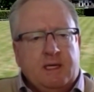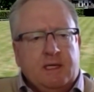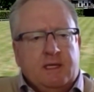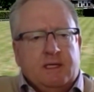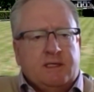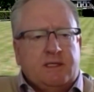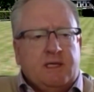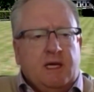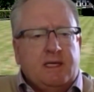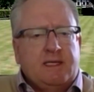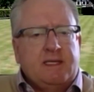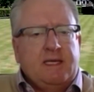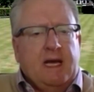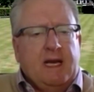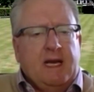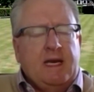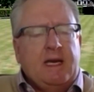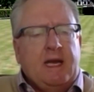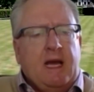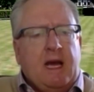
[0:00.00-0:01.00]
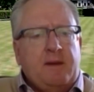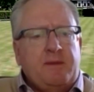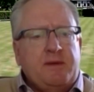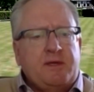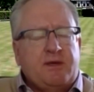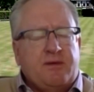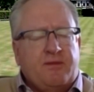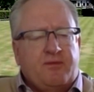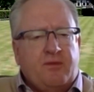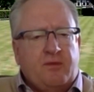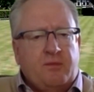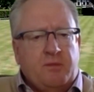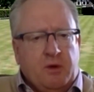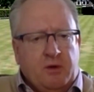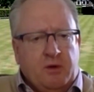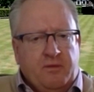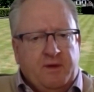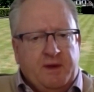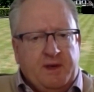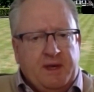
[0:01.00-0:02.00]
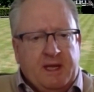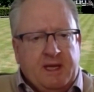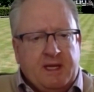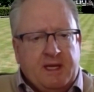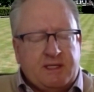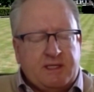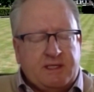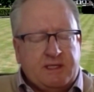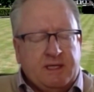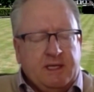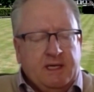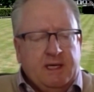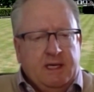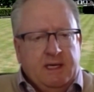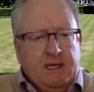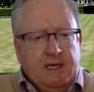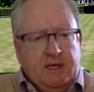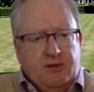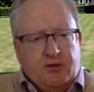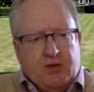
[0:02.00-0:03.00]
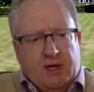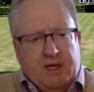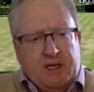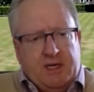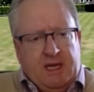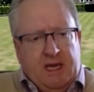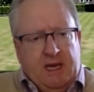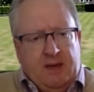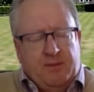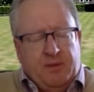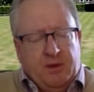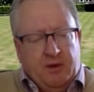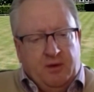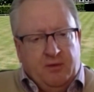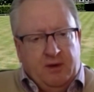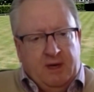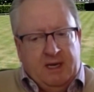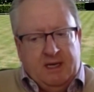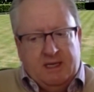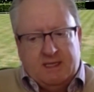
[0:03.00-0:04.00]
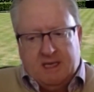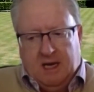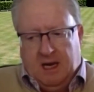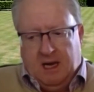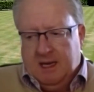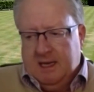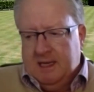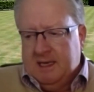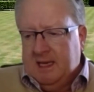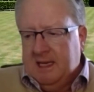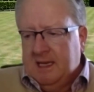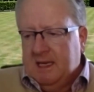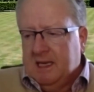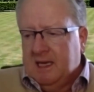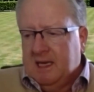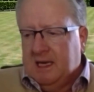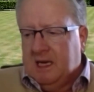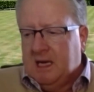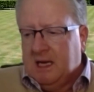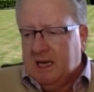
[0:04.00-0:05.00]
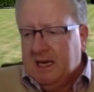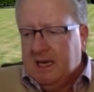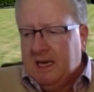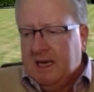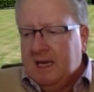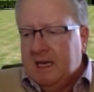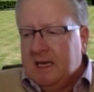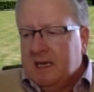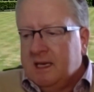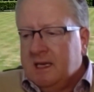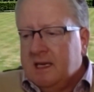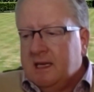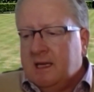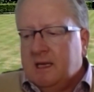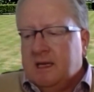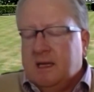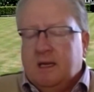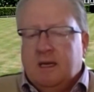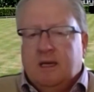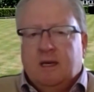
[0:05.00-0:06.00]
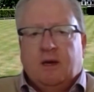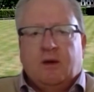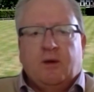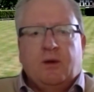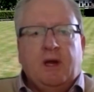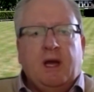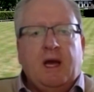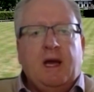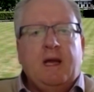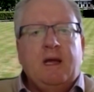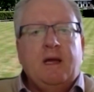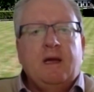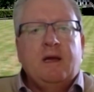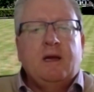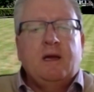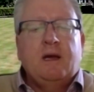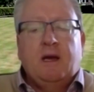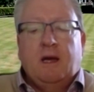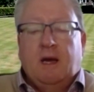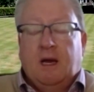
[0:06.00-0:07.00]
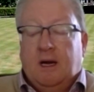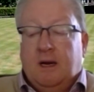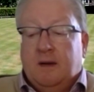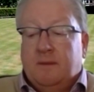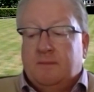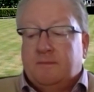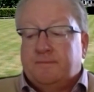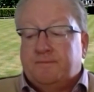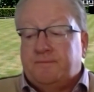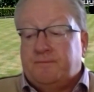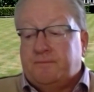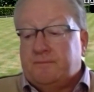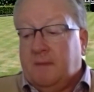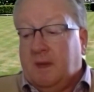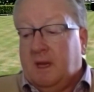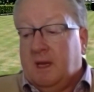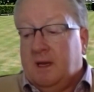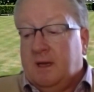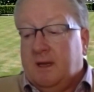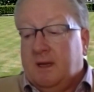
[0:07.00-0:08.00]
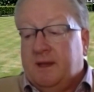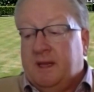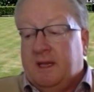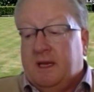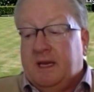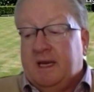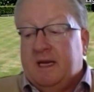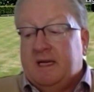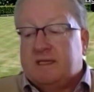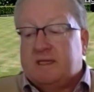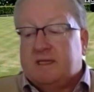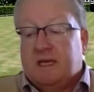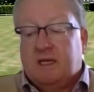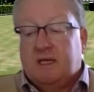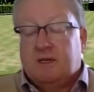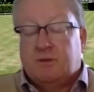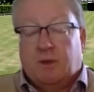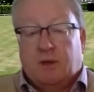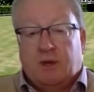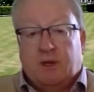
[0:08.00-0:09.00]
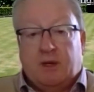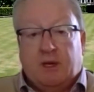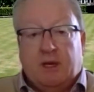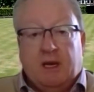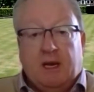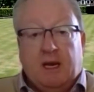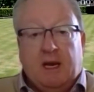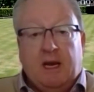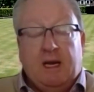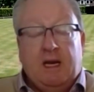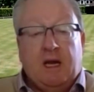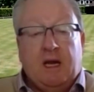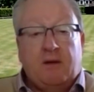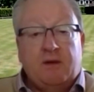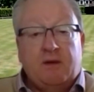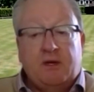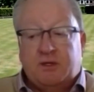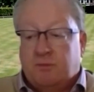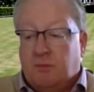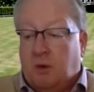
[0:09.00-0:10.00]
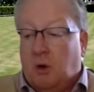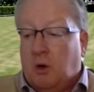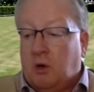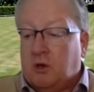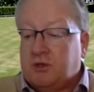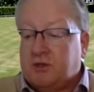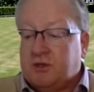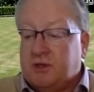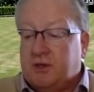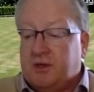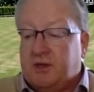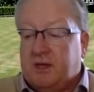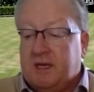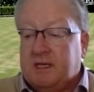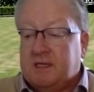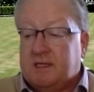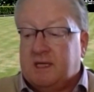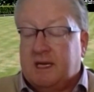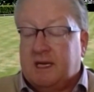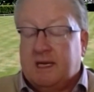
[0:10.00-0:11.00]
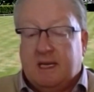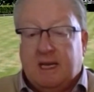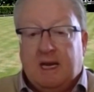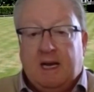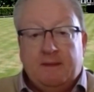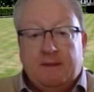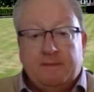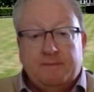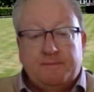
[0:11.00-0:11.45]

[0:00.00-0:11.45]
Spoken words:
Start to get in the habit of removing this, trying to keep the green tidy and clean. Okay. These things will encourage moss and things like that.